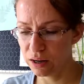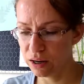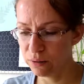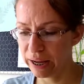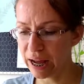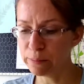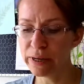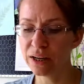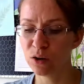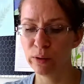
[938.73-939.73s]
Okay, I'm
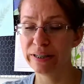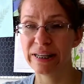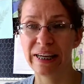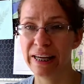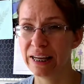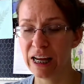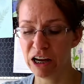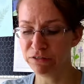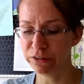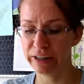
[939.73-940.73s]
not going to hit
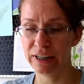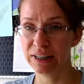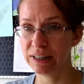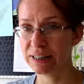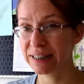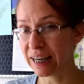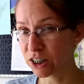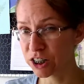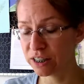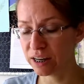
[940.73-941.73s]
every
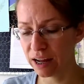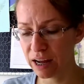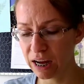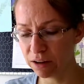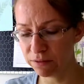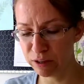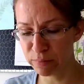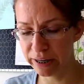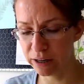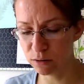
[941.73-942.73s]
section that I have in
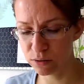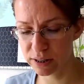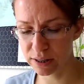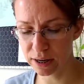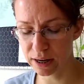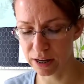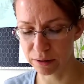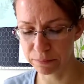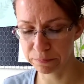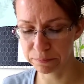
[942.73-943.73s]
my notes,
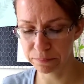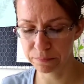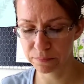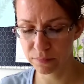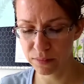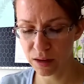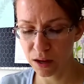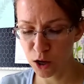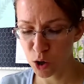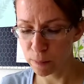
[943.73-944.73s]

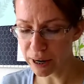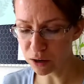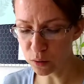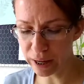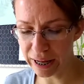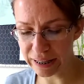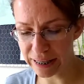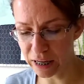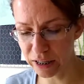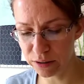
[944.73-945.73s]
but I'll go ahead and
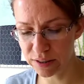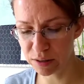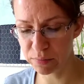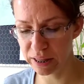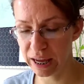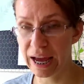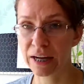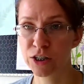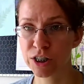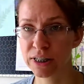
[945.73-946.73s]
tell you some of the
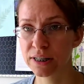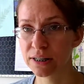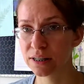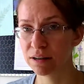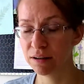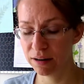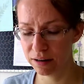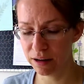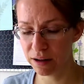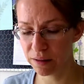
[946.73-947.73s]
actions
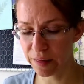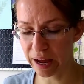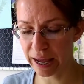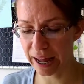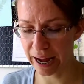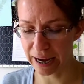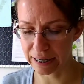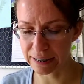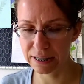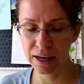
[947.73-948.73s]
that it
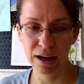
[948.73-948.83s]
has.